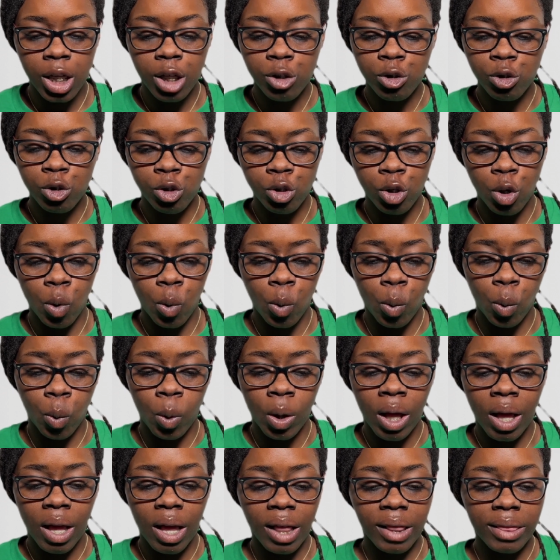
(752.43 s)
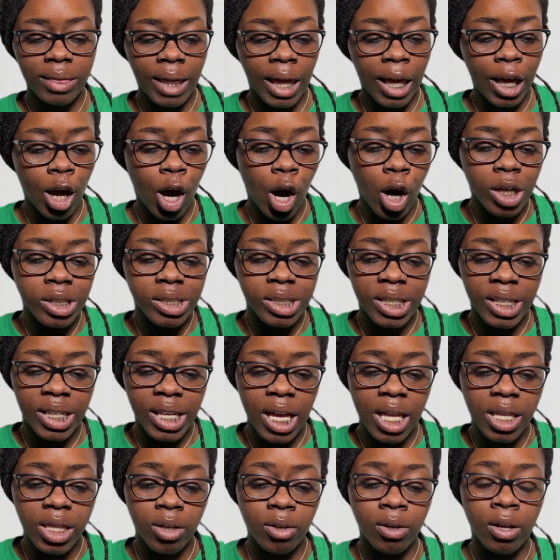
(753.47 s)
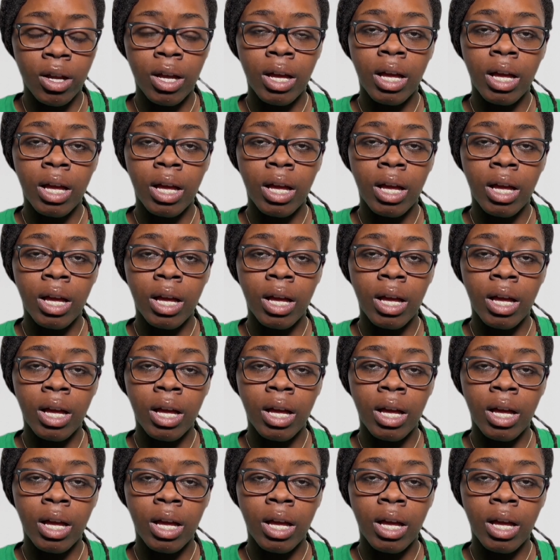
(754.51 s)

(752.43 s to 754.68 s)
so they are together.